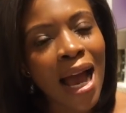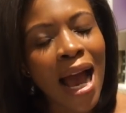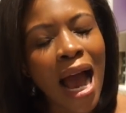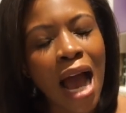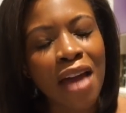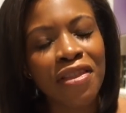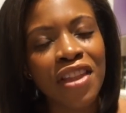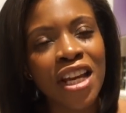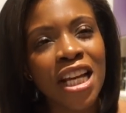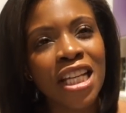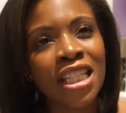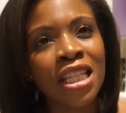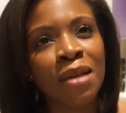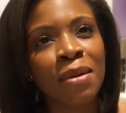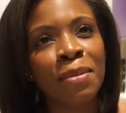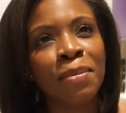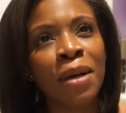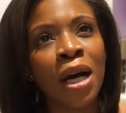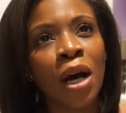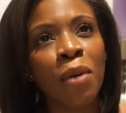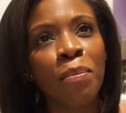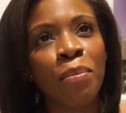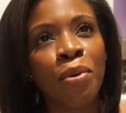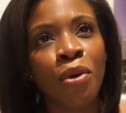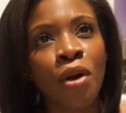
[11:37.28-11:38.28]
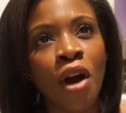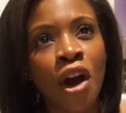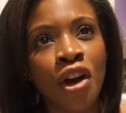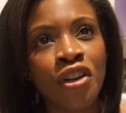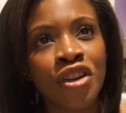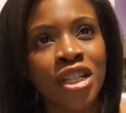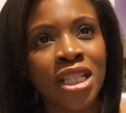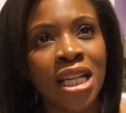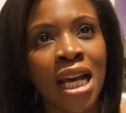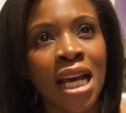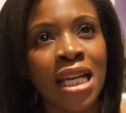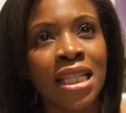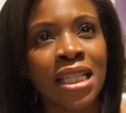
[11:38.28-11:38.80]
I think it's about
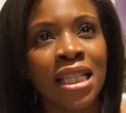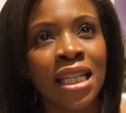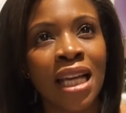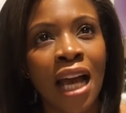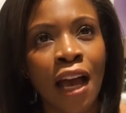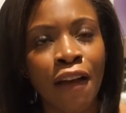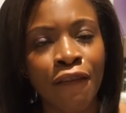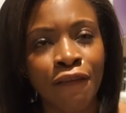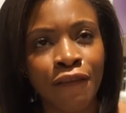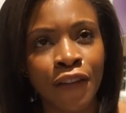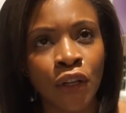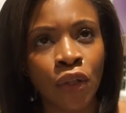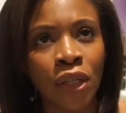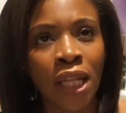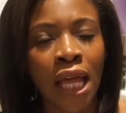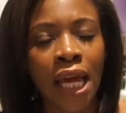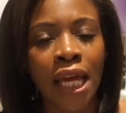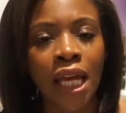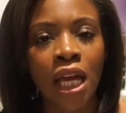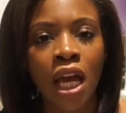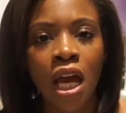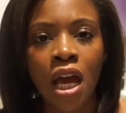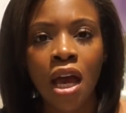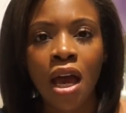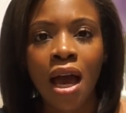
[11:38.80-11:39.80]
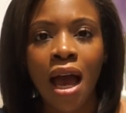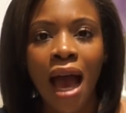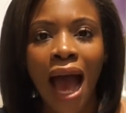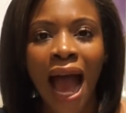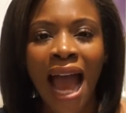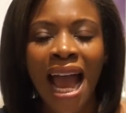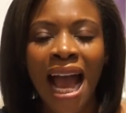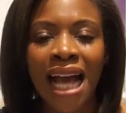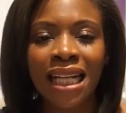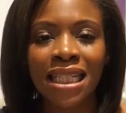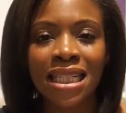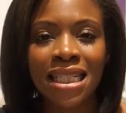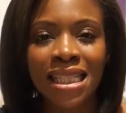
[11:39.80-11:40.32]
prioritizing. I feel like I
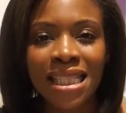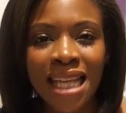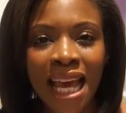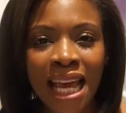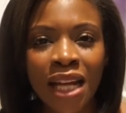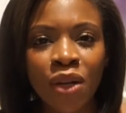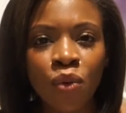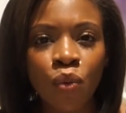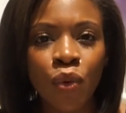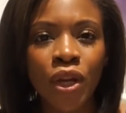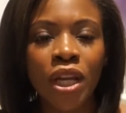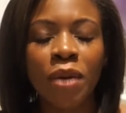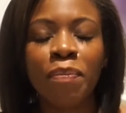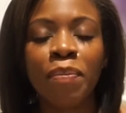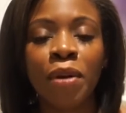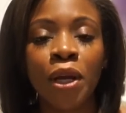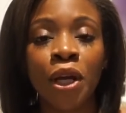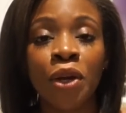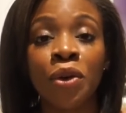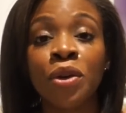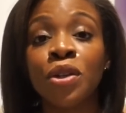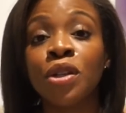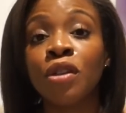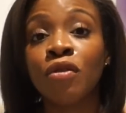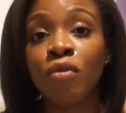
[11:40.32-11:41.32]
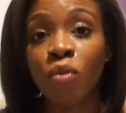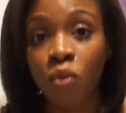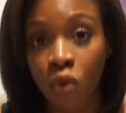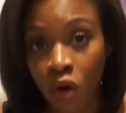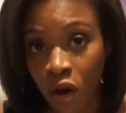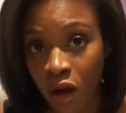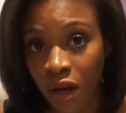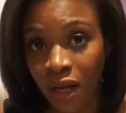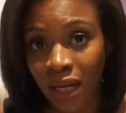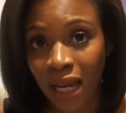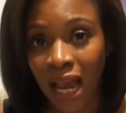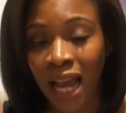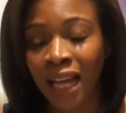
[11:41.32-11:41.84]
had a 10-week period of
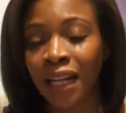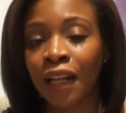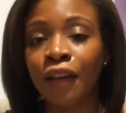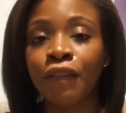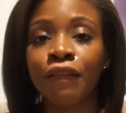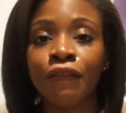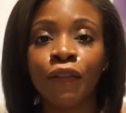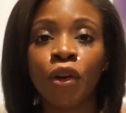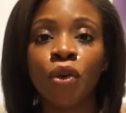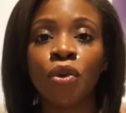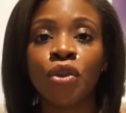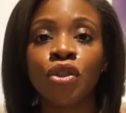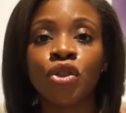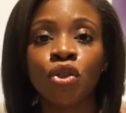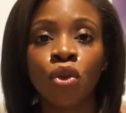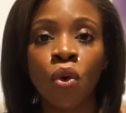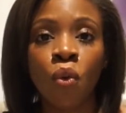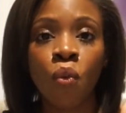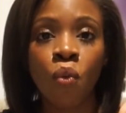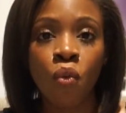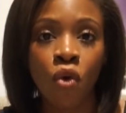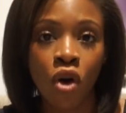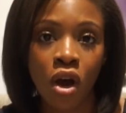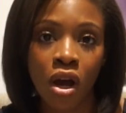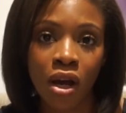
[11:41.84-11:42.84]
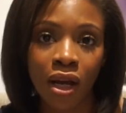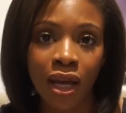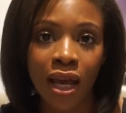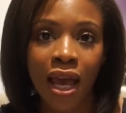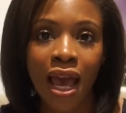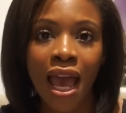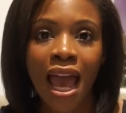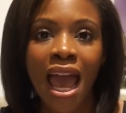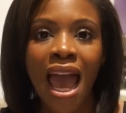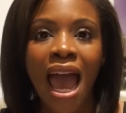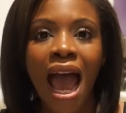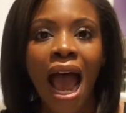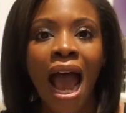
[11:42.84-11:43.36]
work and I focused on work,
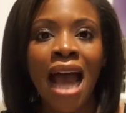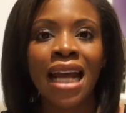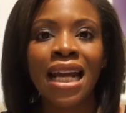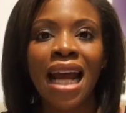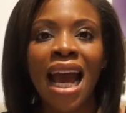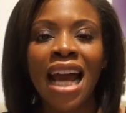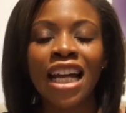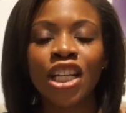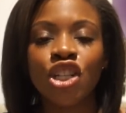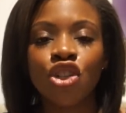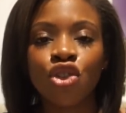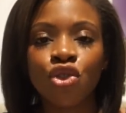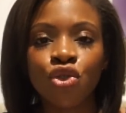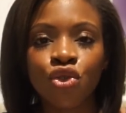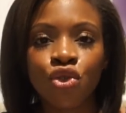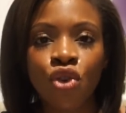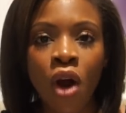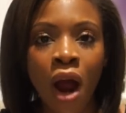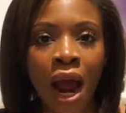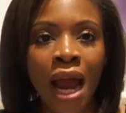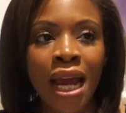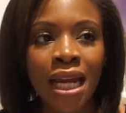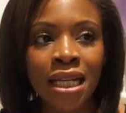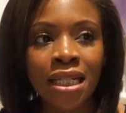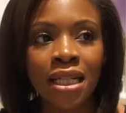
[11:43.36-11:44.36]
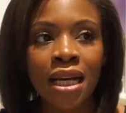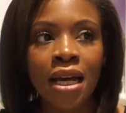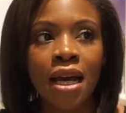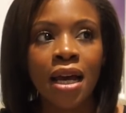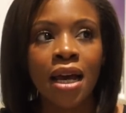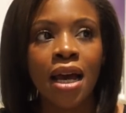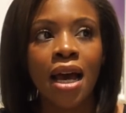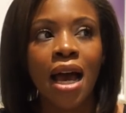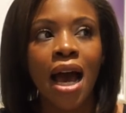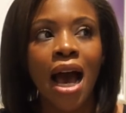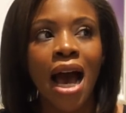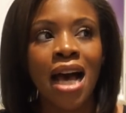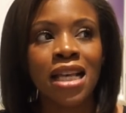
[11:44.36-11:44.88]
and I tried
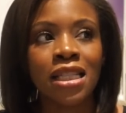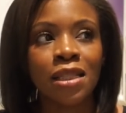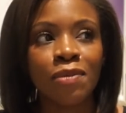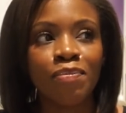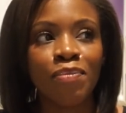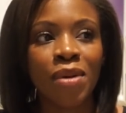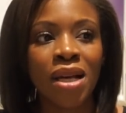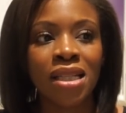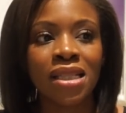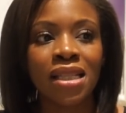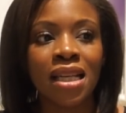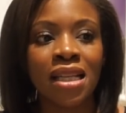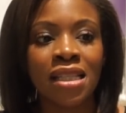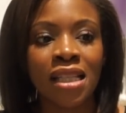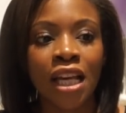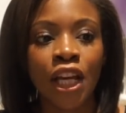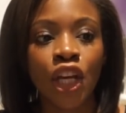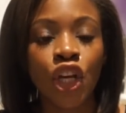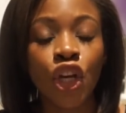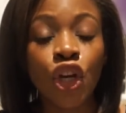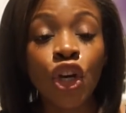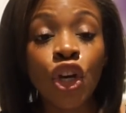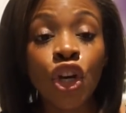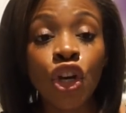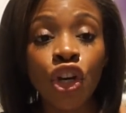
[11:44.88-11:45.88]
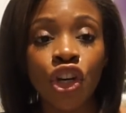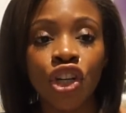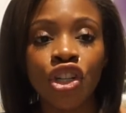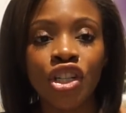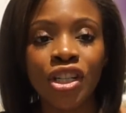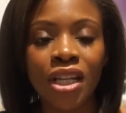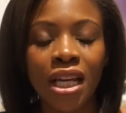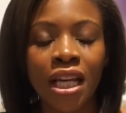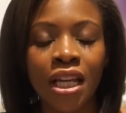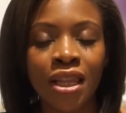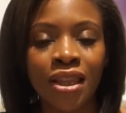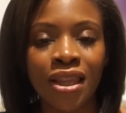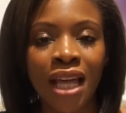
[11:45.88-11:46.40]
as best as I could
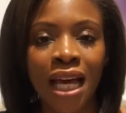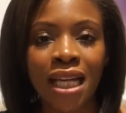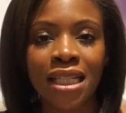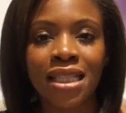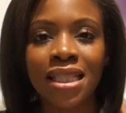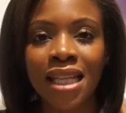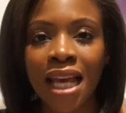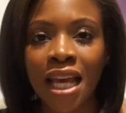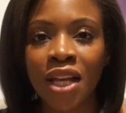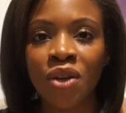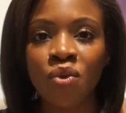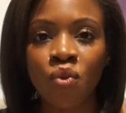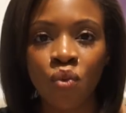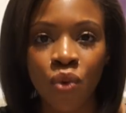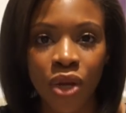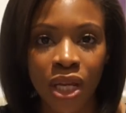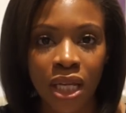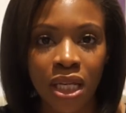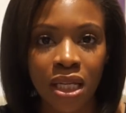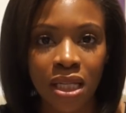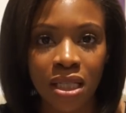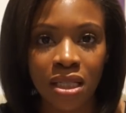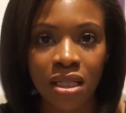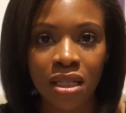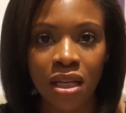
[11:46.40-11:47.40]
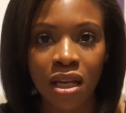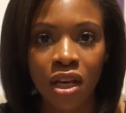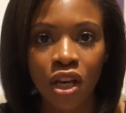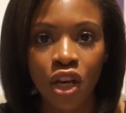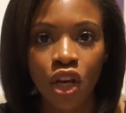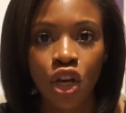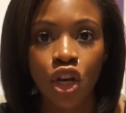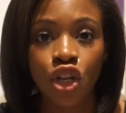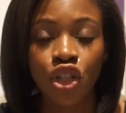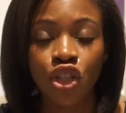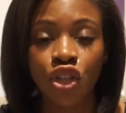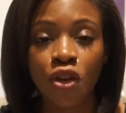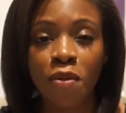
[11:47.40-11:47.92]
in that 10 weeks
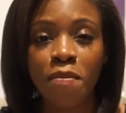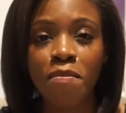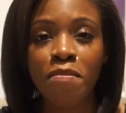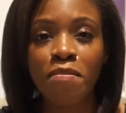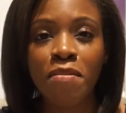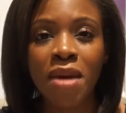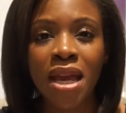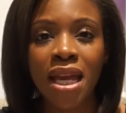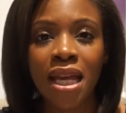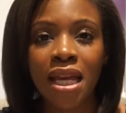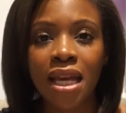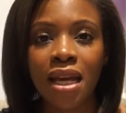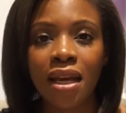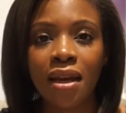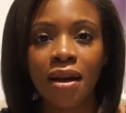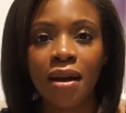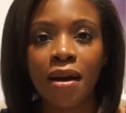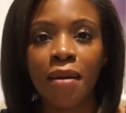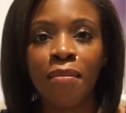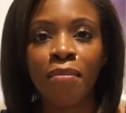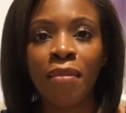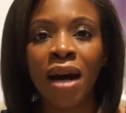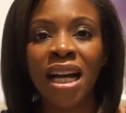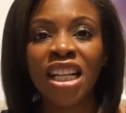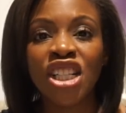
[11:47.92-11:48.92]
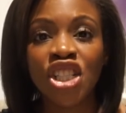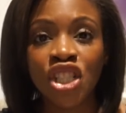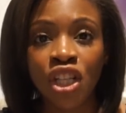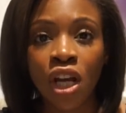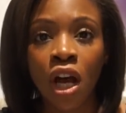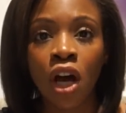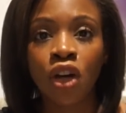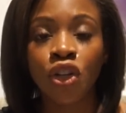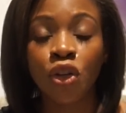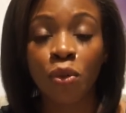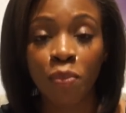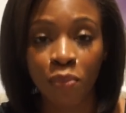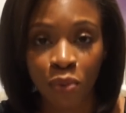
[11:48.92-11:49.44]
to make my
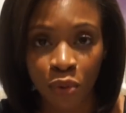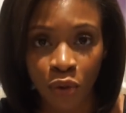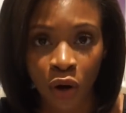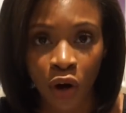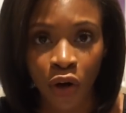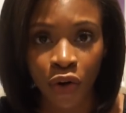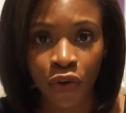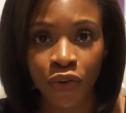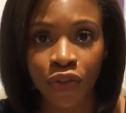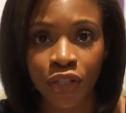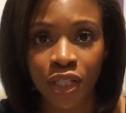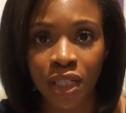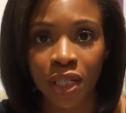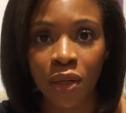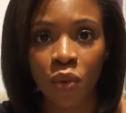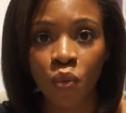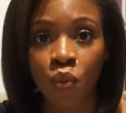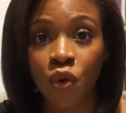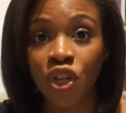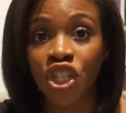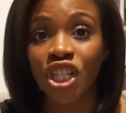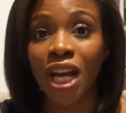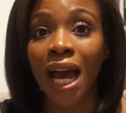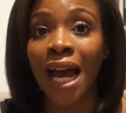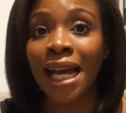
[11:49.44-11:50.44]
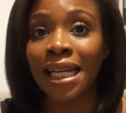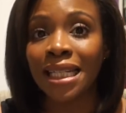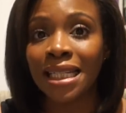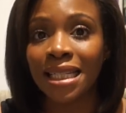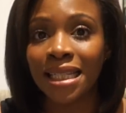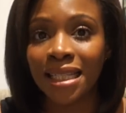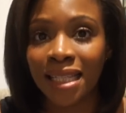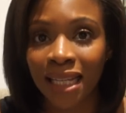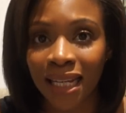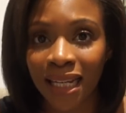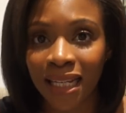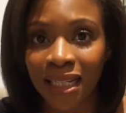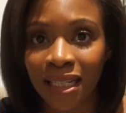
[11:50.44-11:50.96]
child a priority, which I
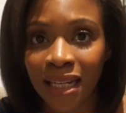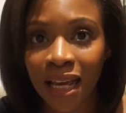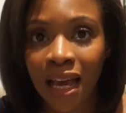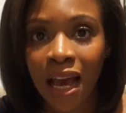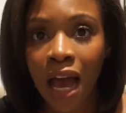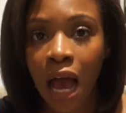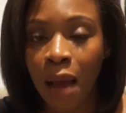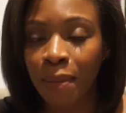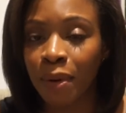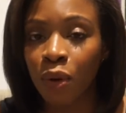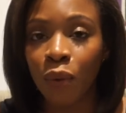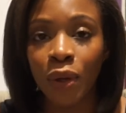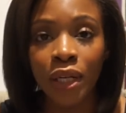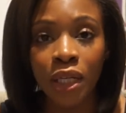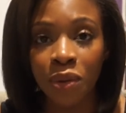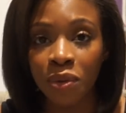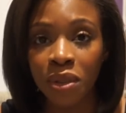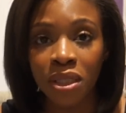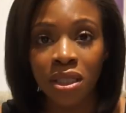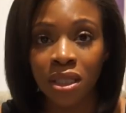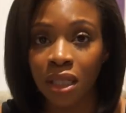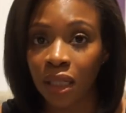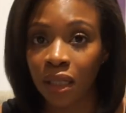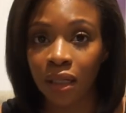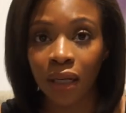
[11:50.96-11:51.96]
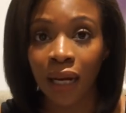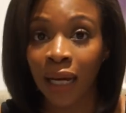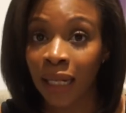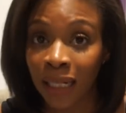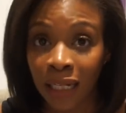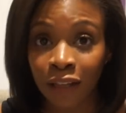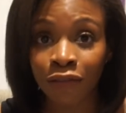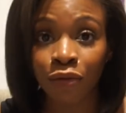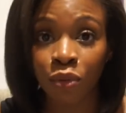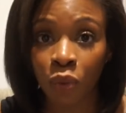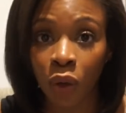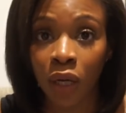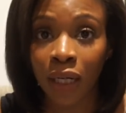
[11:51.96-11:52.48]
did. I mean, when he was sick, I
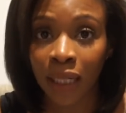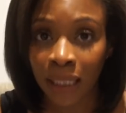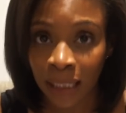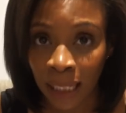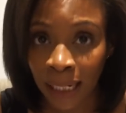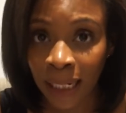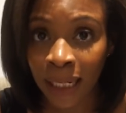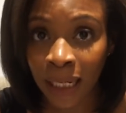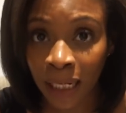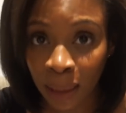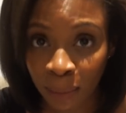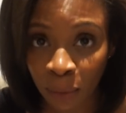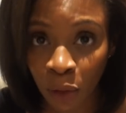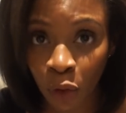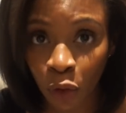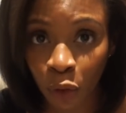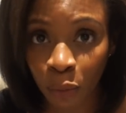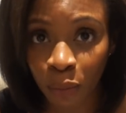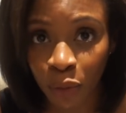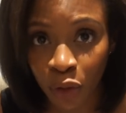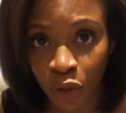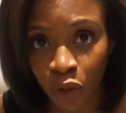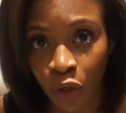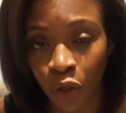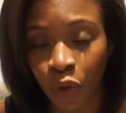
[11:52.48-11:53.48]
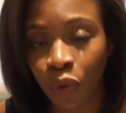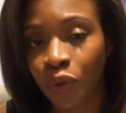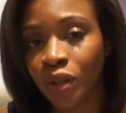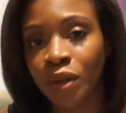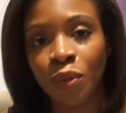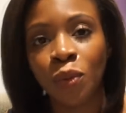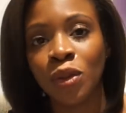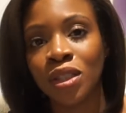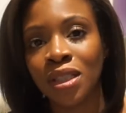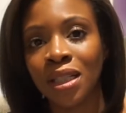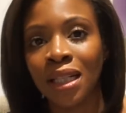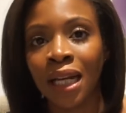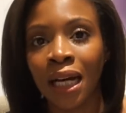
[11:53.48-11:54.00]
left work and I came home, you know. It
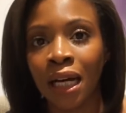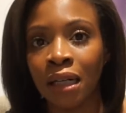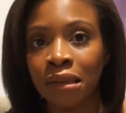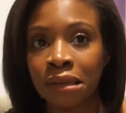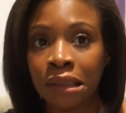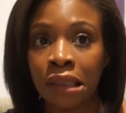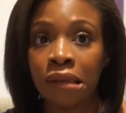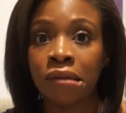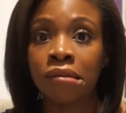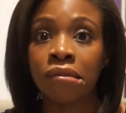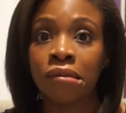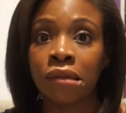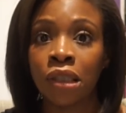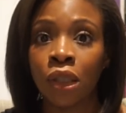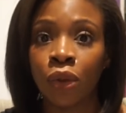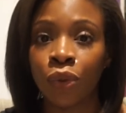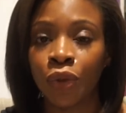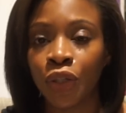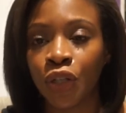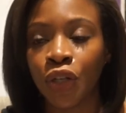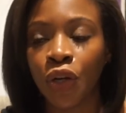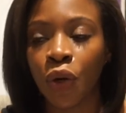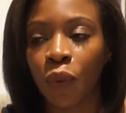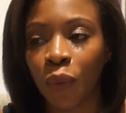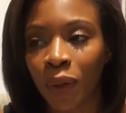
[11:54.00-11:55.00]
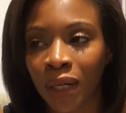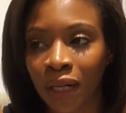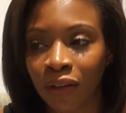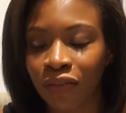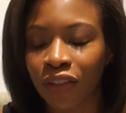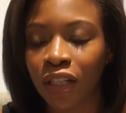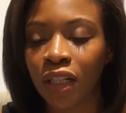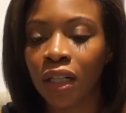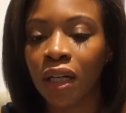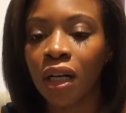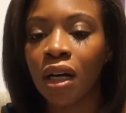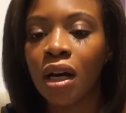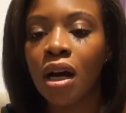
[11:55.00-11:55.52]
wasn't like I was like, oh no, you know,
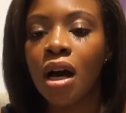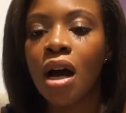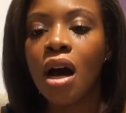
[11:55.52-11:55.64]
whatever.